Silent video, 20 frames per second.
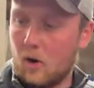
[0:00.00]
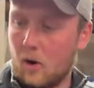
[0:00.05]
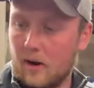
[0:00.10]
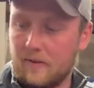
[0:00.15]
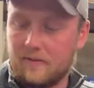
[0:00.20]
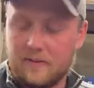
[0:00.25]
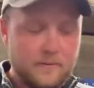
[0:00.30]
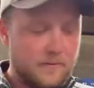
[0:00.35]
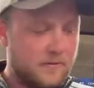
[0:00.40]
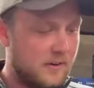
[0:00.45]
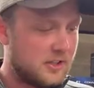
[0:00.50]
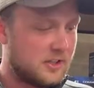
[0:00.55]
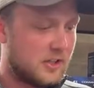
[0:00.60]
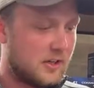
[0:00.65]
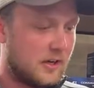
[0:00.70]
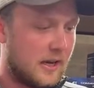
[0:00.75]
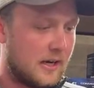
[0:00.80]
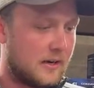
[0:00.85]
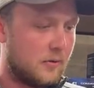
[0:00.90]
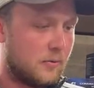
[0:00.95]
know, if I'm fishing
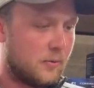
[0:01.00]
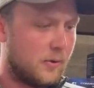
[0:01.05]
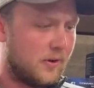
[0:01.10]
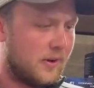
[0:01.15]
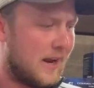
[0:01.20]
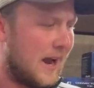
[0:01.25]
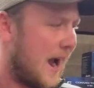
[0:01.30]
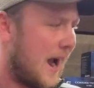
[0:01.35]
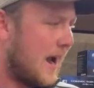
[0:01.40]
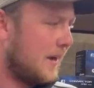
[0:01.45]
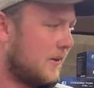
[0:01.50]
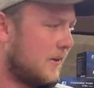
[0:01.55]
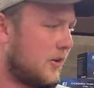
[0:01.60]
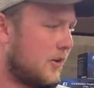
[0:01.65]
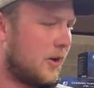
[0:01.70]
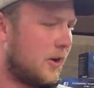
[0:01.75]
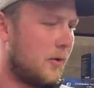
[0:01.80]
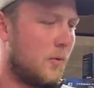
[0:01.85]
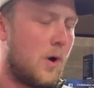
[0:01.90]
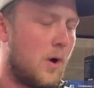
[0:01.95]
like a really high
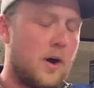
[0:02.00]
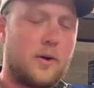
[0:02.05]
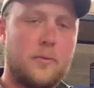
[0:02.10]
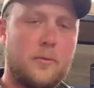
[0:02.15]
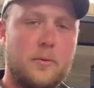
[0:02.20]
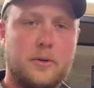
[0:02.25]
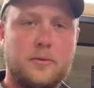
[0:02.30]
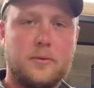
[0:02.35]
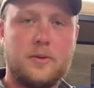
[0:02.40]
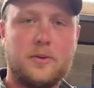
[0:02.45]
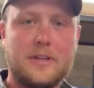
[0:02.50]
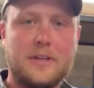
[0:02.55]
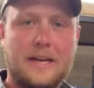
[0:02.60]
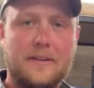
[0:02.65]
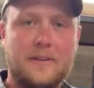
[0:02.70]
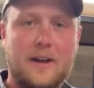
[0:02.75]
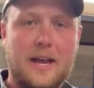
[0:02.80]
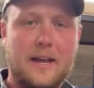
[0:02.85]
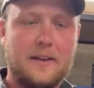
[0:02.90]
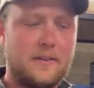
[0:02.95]
dirty water, which we just
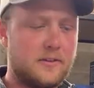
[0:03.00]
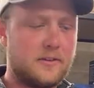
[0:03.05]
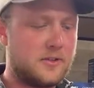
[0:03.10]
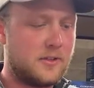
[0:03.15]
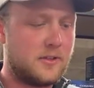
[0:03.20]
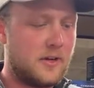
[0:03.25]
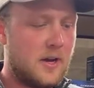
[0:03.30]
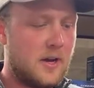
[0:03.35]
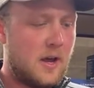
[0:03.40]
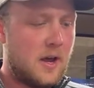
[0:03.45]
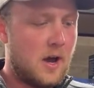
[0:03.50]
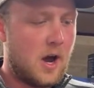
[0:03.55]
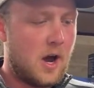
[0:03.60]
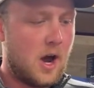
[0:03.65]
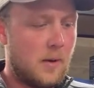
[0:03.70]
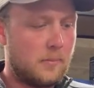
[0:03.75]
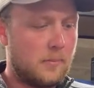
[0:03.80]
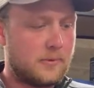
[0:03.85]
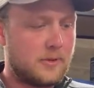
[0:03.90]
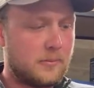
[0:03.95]
haven't had this year,
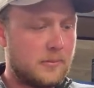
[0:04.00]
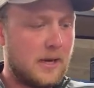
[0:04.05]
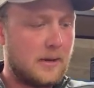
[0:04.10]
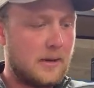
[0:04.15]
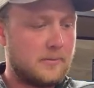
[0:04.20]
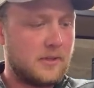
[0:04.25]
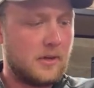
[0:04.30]
um, sometimes